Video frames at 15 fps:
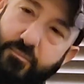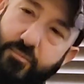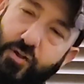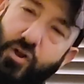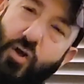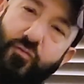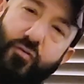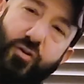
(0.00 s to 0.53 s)

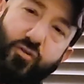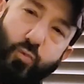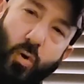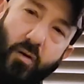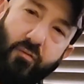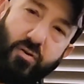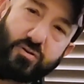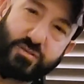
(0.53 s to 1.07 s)
for a
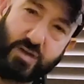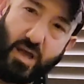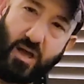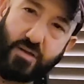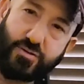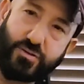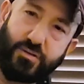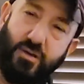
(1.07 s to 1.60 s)
12-year
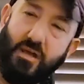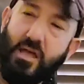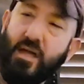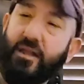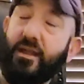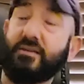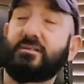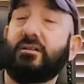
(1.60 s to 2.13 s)
scotch.
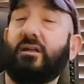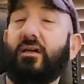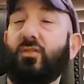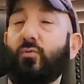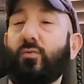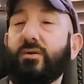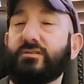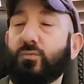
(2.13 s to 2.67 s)
That's
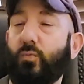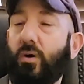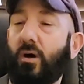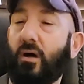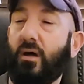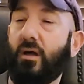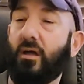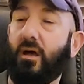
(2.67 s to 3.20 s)
another reason
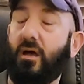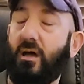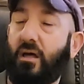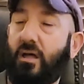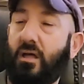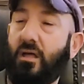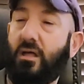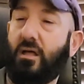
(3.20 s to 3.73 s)
why
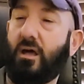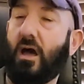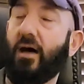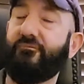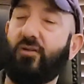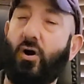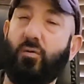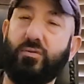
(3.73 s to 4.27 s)

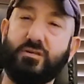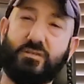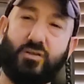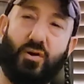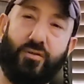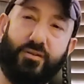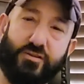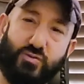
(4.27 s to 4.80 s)
I've always
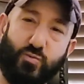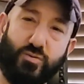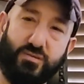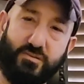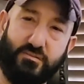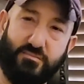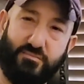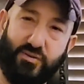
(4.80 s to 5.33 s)
thought this
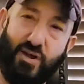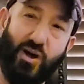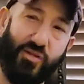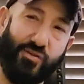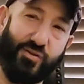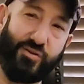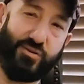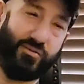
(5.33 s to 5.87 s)
was colored,